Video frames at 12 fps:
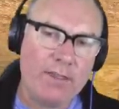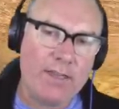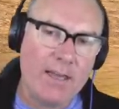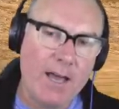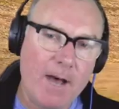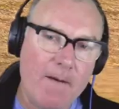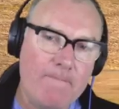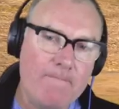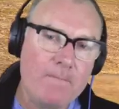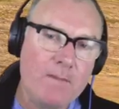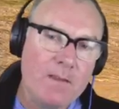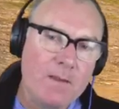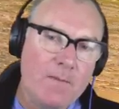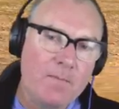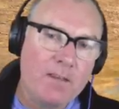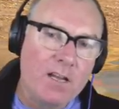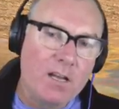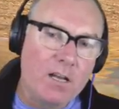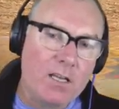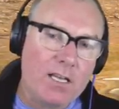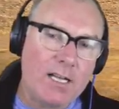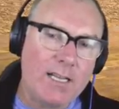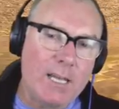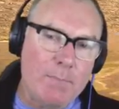The um,
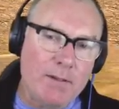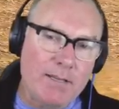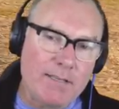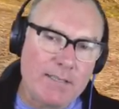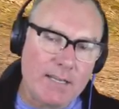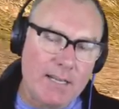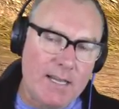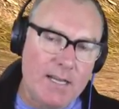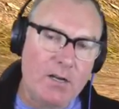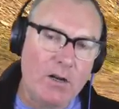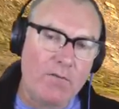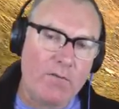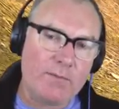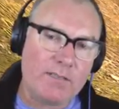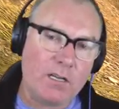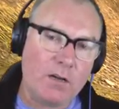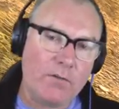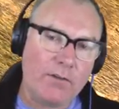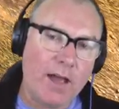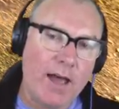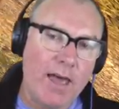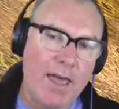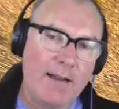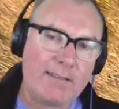Clippers, in and of themselves,
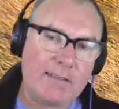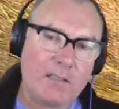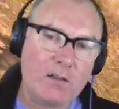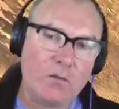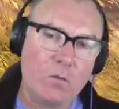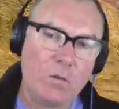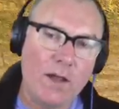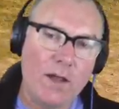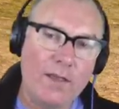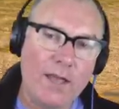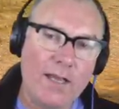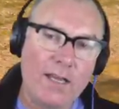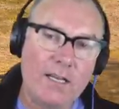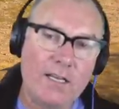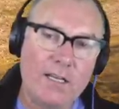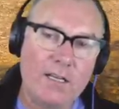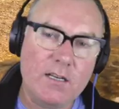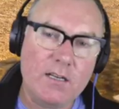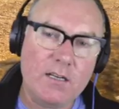are excellent when they can